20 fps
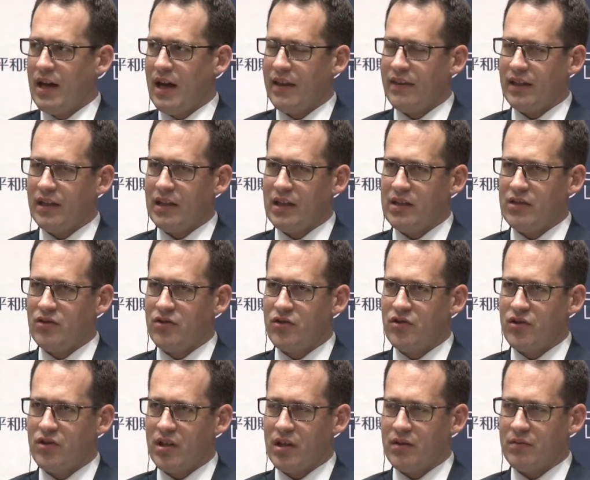I think in
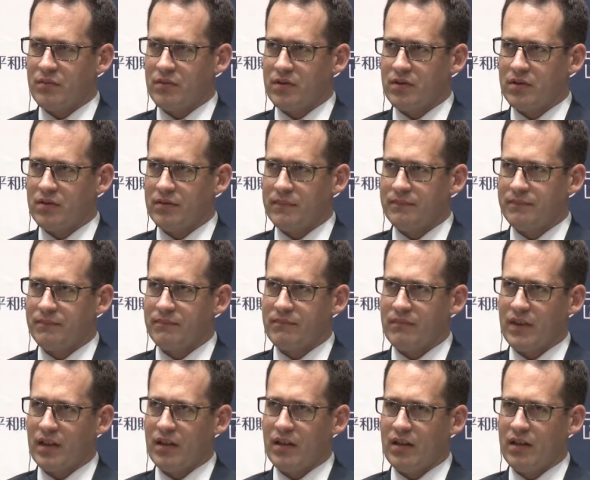general,
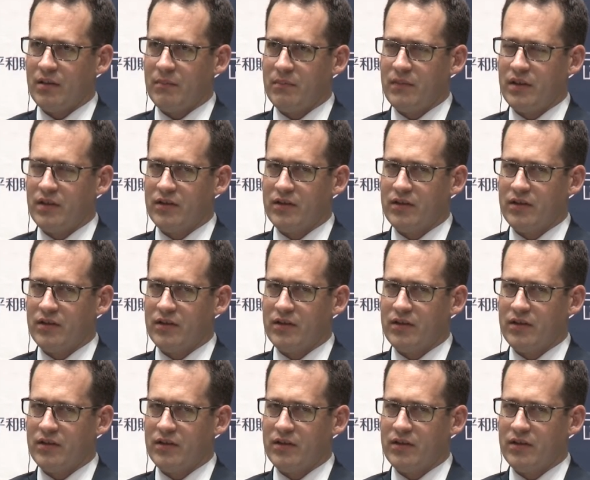um,